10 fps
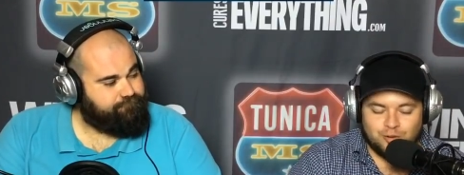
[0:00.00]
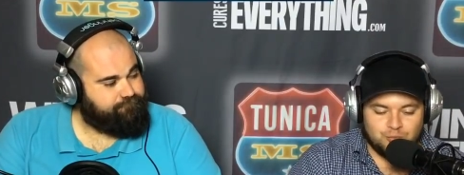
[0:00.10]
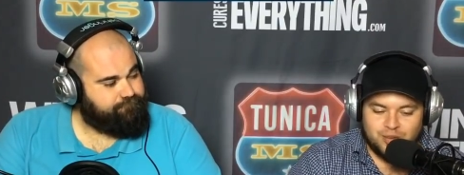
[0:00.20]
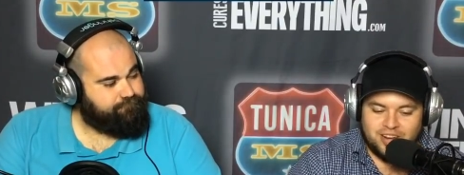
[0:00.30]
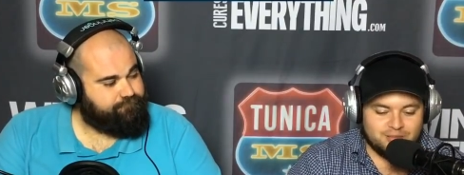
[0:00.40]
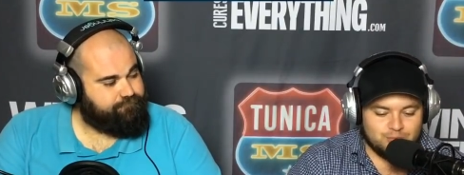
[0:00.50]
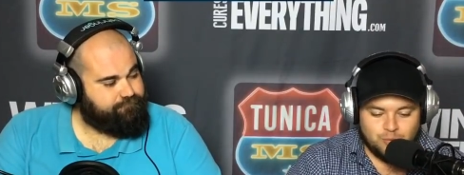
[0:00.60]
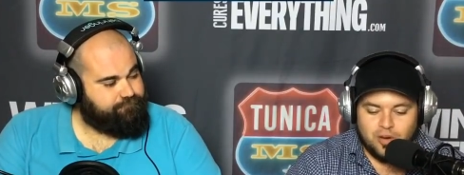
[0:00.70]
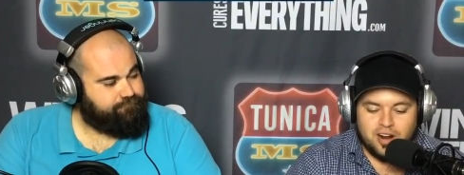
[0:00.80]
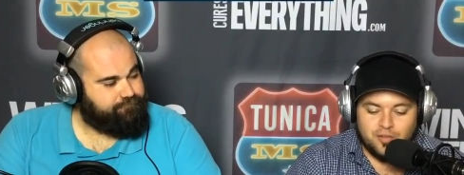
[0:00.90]
Speaker 1: and, and
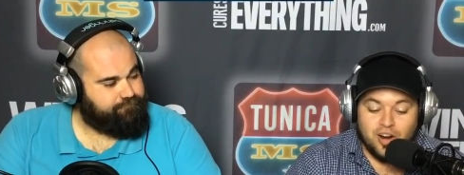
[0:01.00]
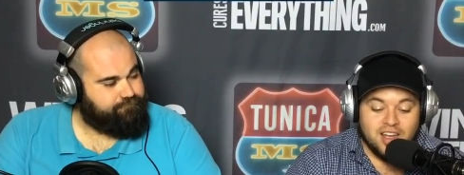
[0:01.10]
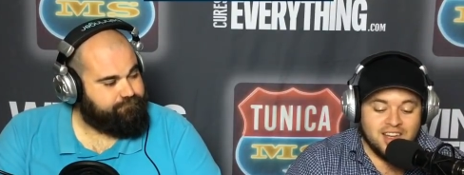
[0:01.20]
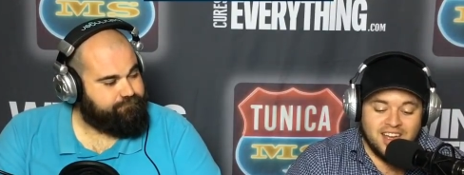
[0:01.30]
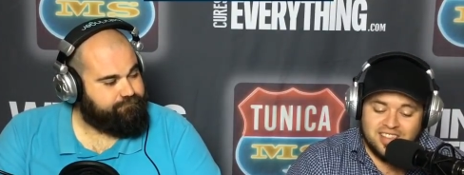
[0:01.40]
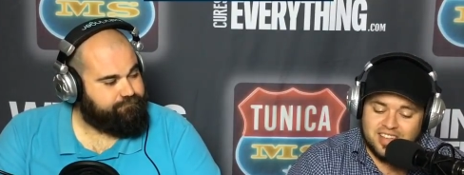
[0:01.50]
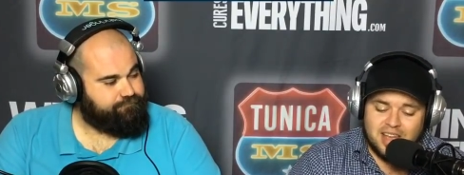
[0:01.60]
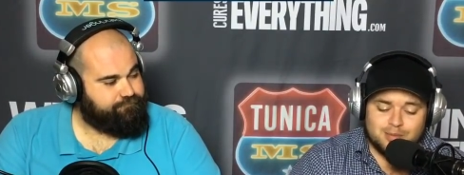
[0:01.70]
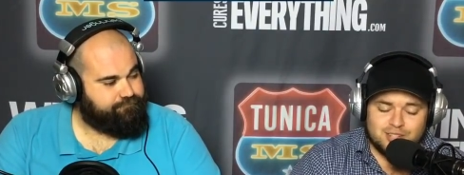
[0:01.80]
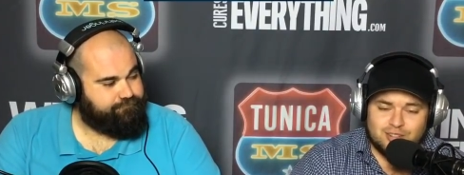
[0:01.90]
whatever. And the
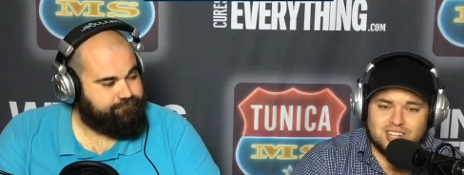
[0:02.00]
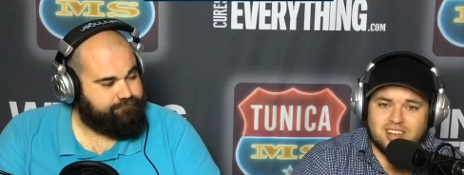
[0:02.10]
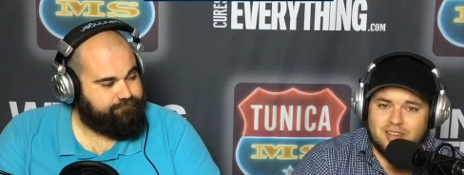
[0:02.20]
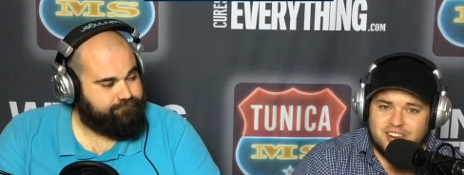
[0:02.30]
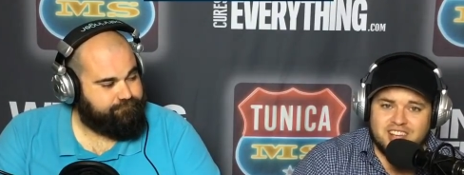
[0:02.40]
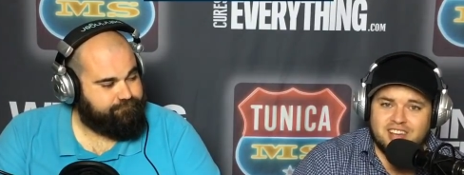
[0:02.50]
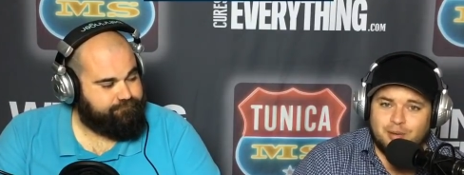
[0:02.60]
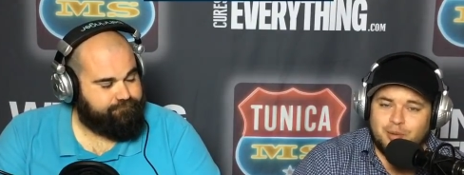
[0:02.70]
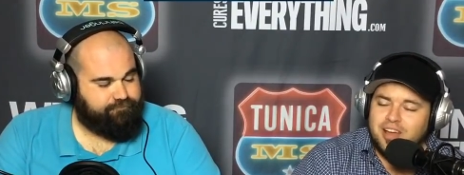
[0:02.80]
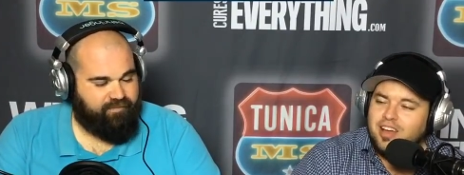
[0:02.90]
game starts at 11
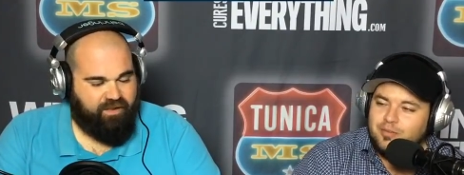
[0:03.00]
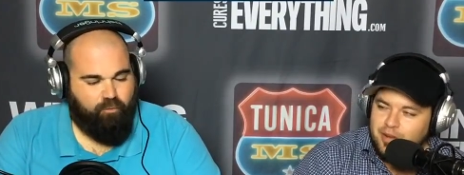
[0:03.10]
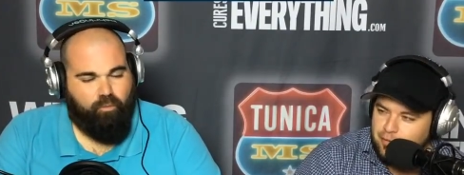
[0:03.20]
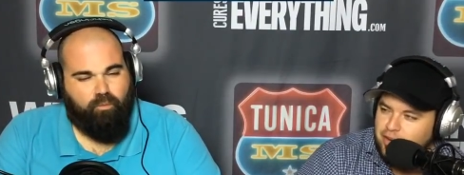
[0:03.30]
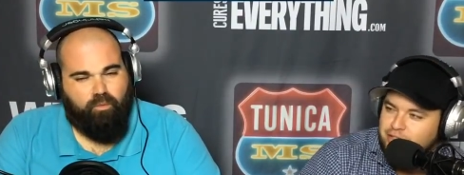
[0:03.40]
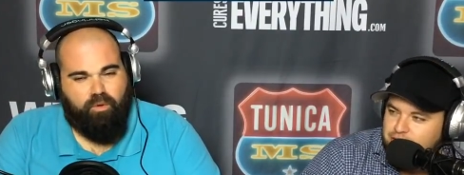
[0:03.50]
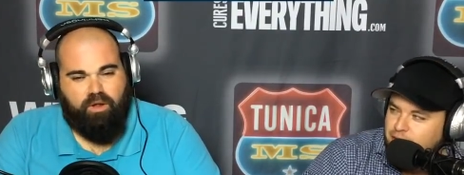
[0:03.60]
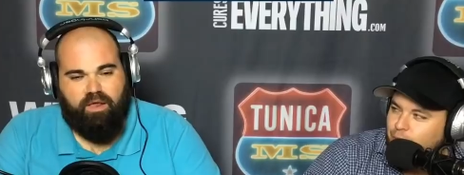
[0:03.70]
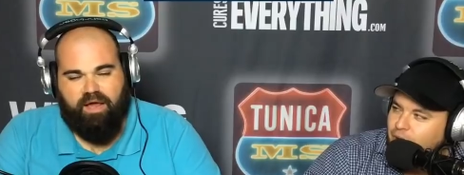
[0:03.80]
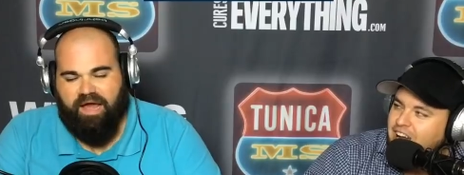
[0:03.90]
a.m. Never
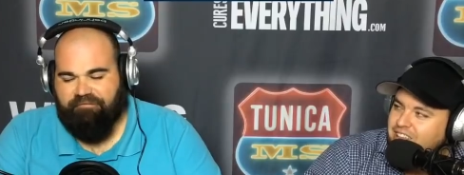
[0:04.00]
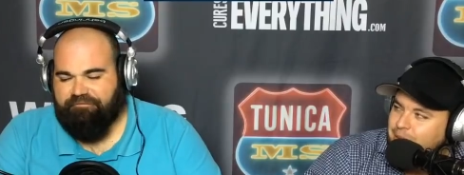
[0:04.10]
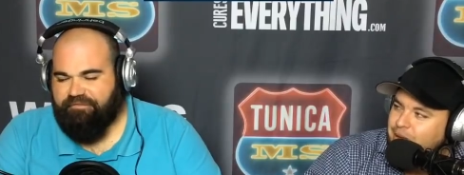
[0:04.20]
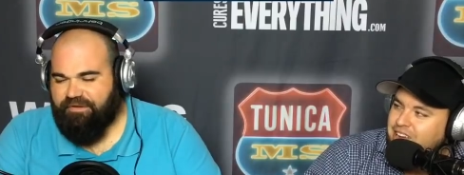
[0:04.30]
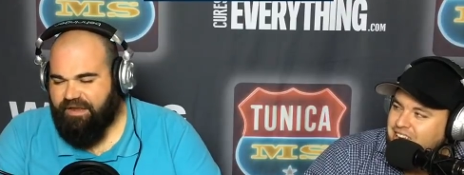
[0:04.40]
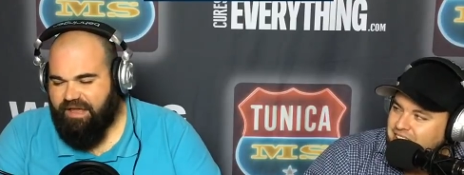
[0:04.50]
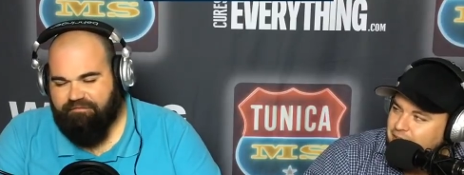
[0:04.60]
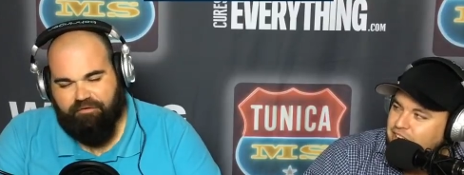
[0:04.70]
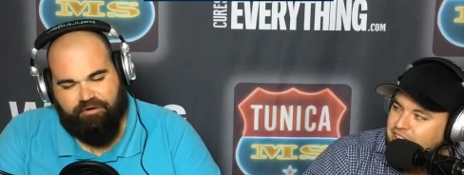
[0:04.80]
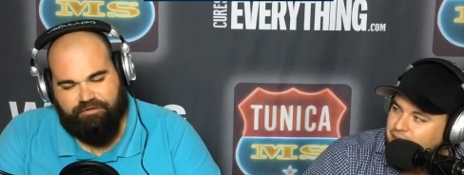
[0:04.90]
understood why I've they make it never
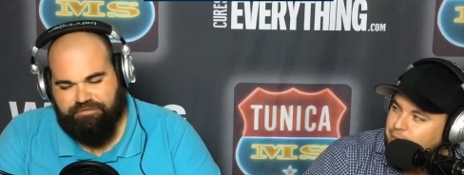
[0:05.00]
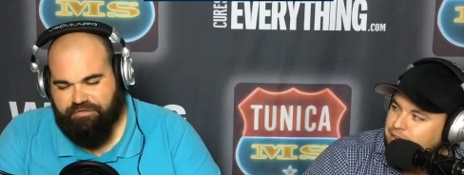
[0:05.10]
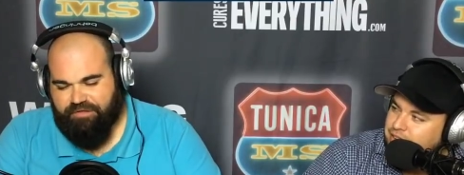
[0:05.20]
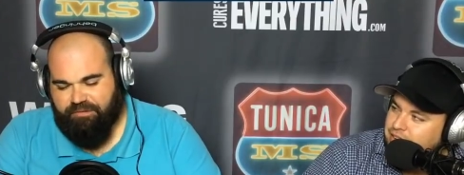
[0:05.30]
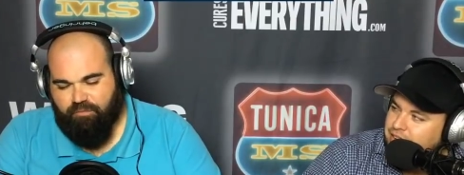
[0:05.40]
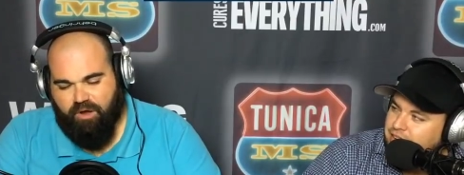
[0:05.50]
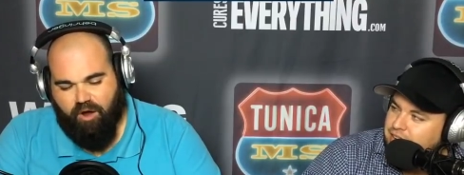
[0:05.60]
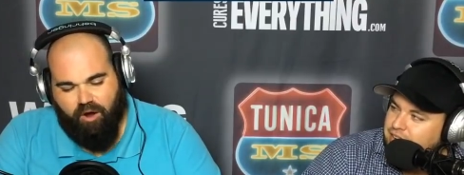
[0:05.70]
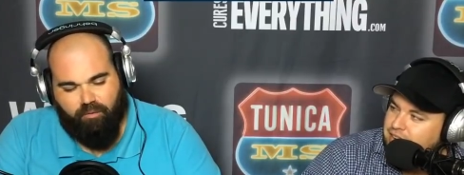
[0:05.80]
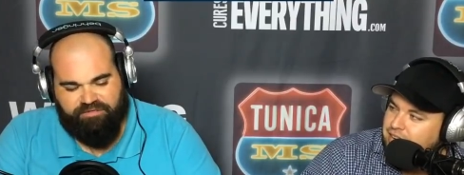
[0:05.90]
11 a.m. understood
Speaker 2: they
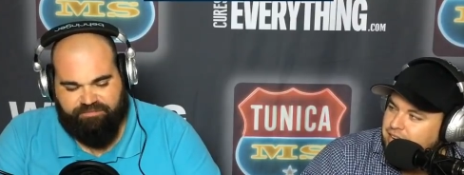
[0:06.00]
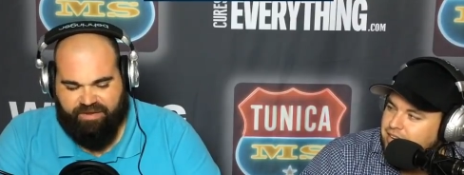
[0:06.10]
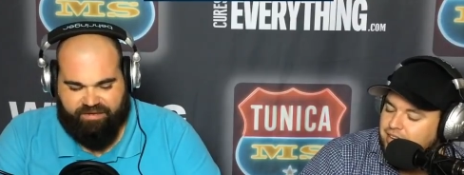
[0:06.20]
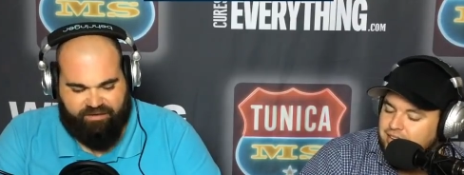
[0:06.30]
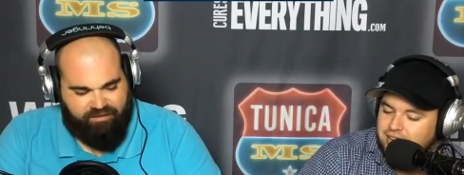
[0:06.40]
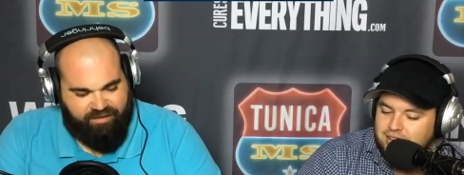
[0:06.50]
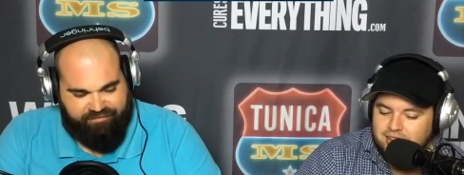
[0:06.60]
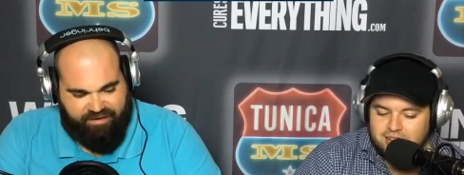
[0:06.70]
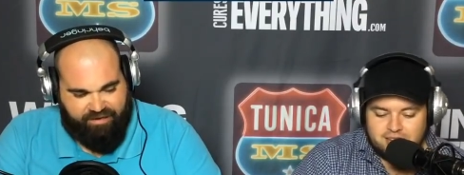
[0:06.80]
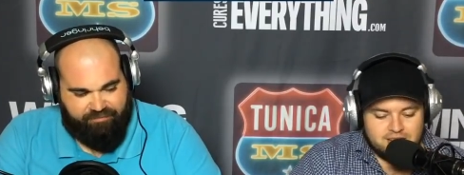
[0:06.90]
always make it an
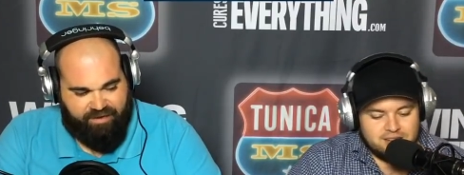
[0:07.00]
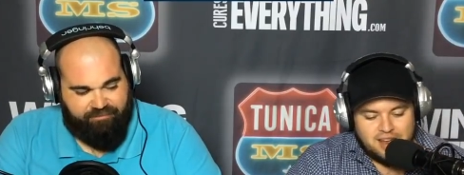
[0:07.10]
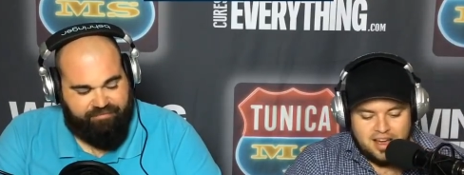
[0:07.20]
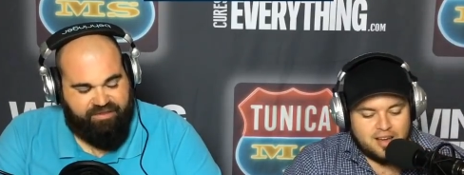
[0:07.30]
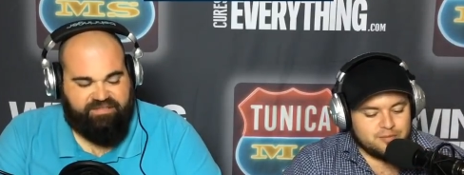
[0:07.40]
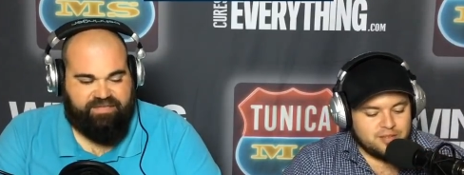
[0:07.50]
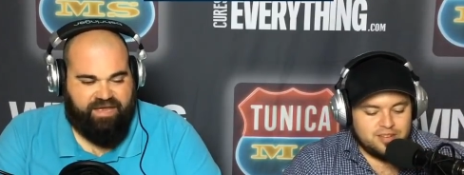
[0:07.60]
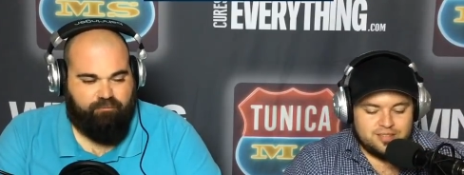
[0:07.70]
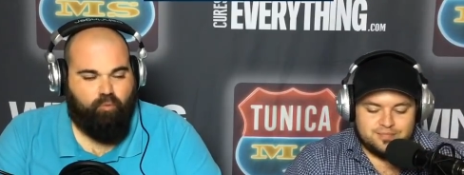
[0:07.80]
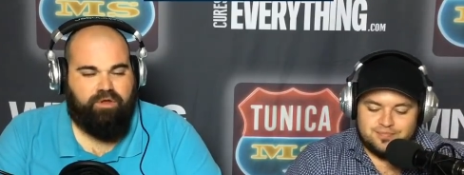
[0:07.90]
11 a.m. game. Yeah, this
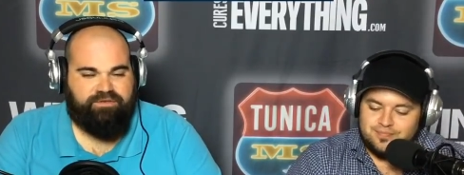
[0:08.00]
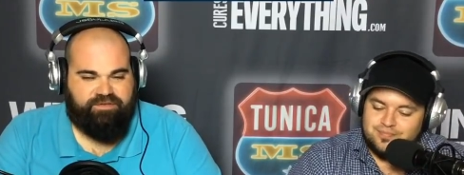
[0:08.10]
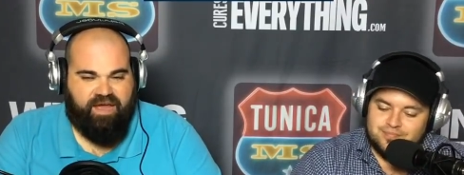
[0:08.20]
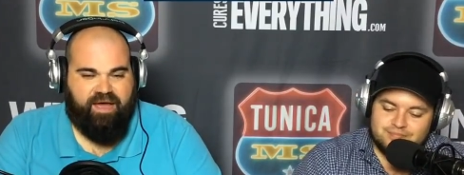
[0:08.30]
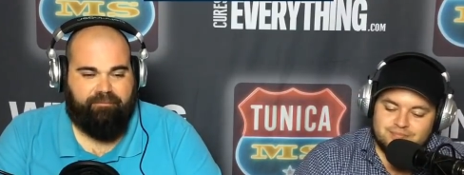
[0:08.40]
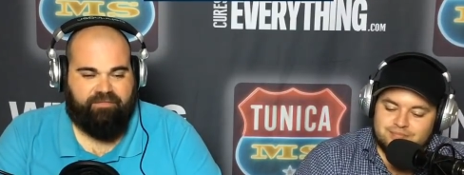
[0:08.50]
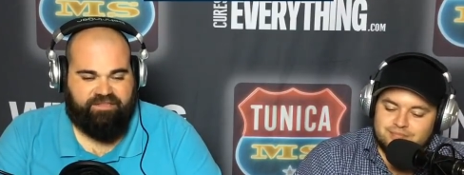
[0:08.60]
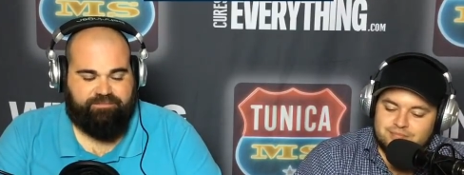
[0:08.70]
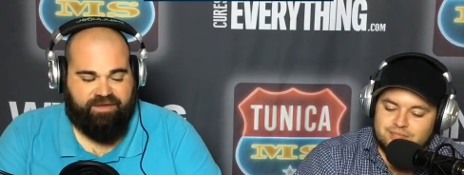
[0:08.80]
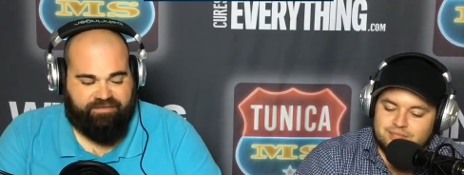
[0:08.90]
at one time,
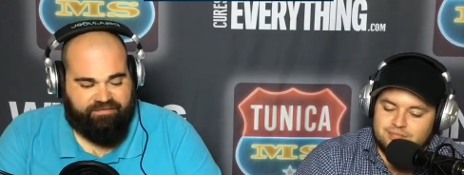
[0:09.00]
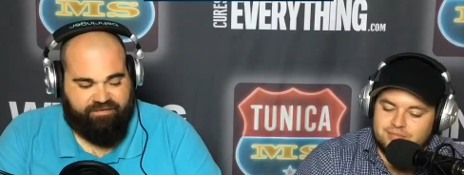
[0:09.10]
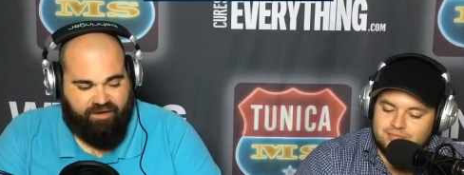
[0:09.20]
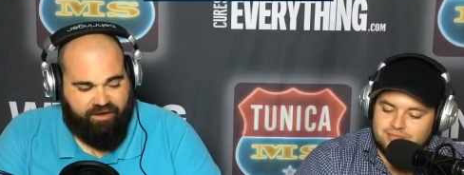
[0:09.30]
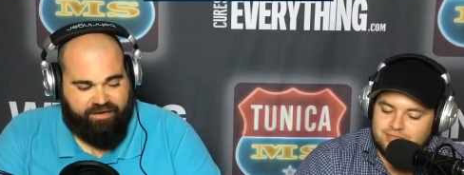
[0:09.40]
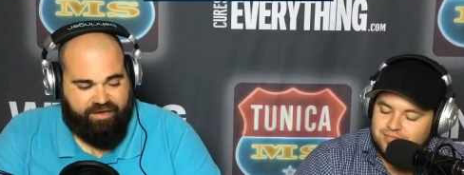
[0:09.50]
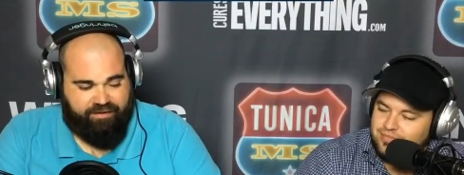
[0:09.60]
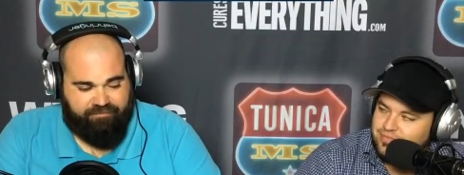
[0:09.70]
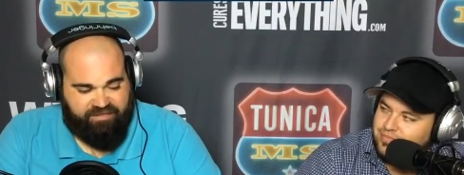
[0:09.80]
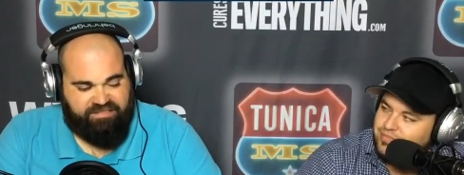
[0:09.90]
let's make this a night
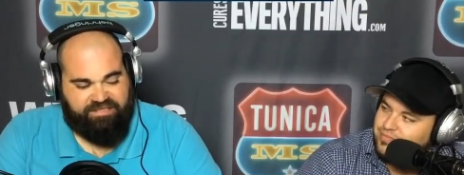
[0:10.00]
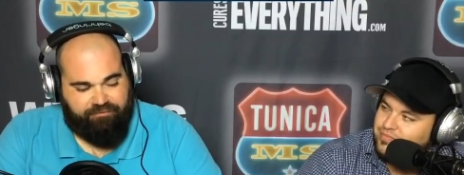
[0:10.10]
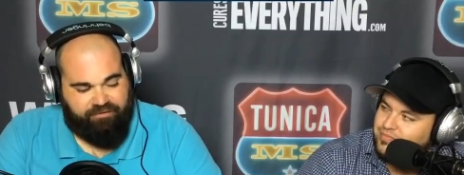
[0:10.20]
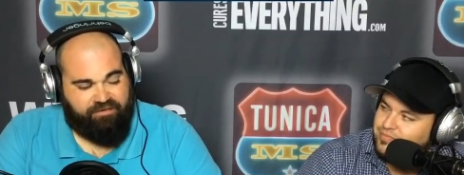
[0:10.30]
game and let's see what it